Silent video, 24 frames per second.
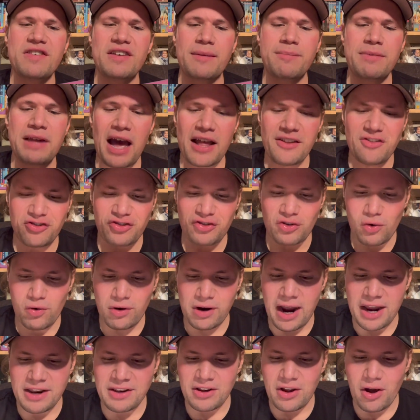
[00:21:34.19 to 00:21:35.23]
I'm not
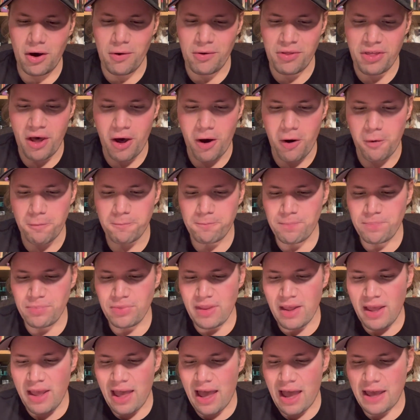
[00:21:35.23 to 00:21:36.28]
sure. I know, though,
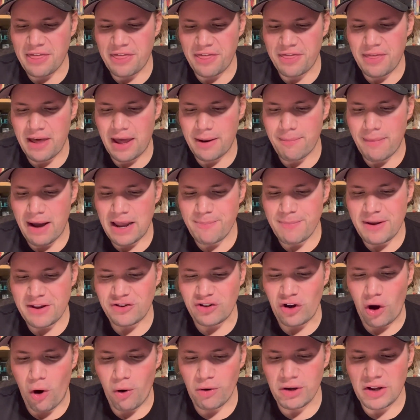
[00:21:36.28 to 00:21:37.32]
I might be
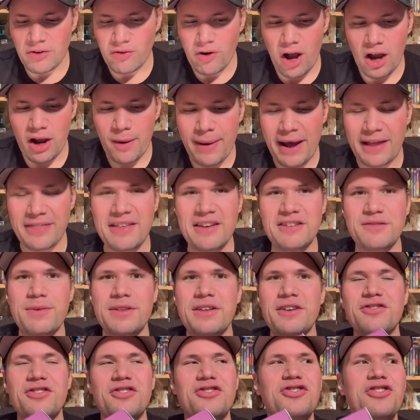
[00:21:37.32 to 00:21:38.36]
totally wrong about this, but
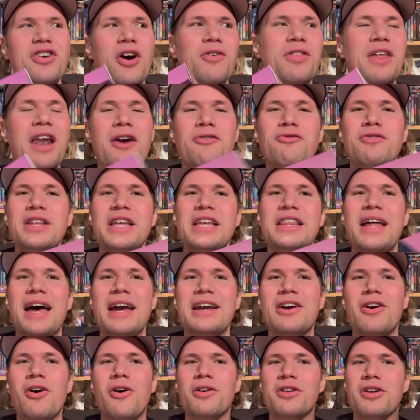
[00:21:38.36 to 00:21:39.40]
there's a show that I really
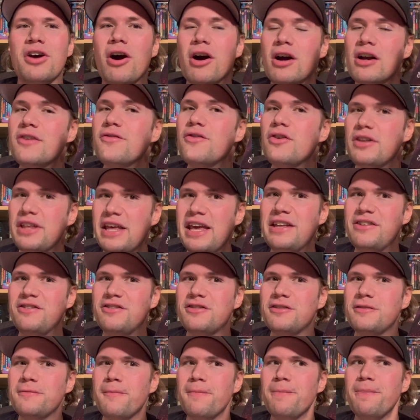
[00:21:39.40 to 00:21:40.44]
like called Carnival
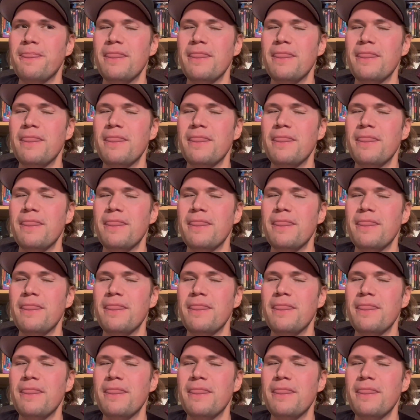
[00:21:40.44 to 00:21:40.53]
Eats,